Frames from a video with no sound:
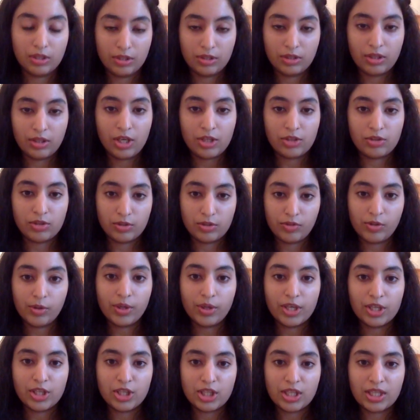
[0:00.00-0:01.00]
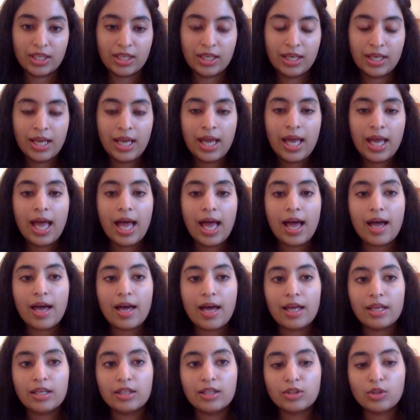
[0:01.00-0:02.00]
countries of origin.
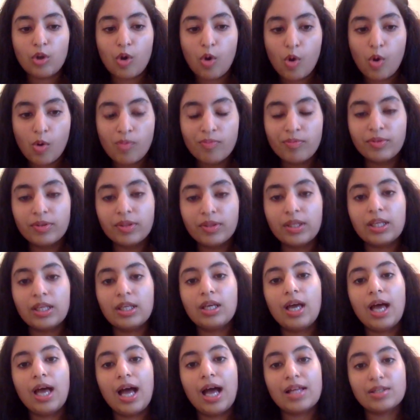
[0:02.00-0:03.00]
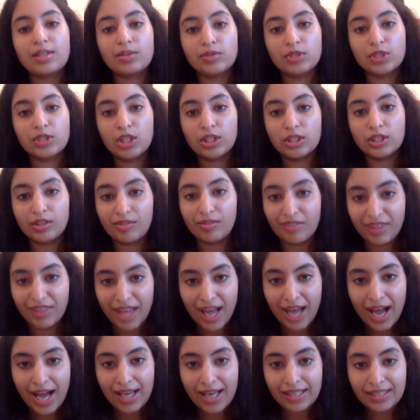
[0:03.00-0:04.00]
And hopefully, as a result of
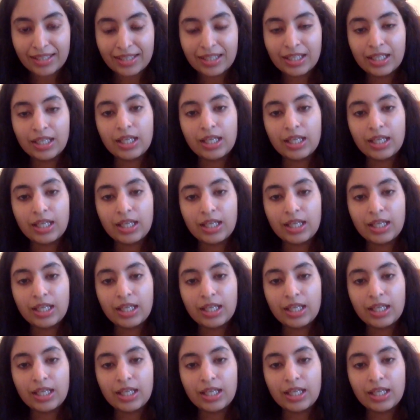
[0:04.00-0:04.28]
that,